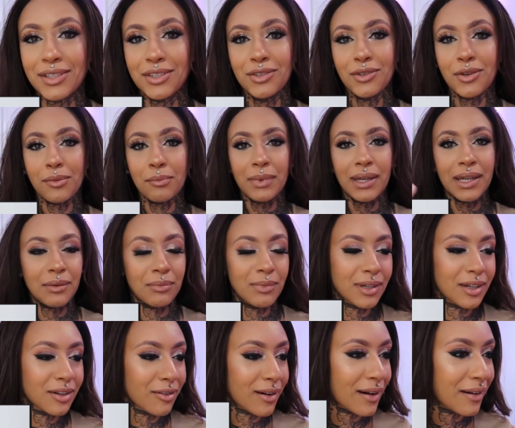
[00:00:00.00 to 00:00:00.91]
She gonna make me
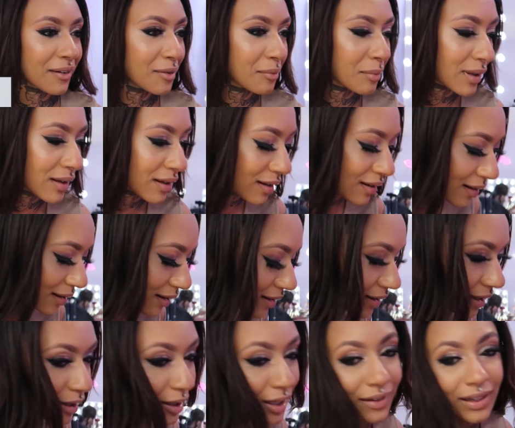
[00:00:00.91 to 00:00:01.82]
cry. Oh my god.
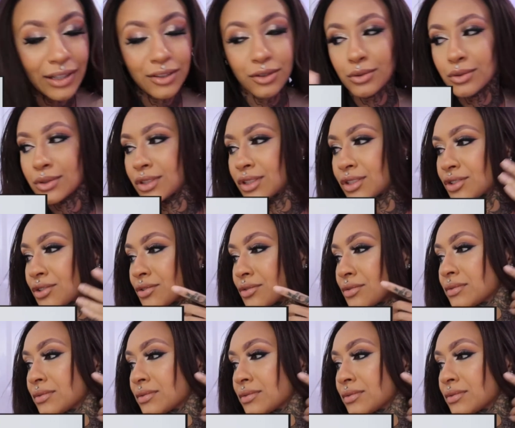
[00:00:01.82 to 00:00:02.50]
I ain't got no tissue.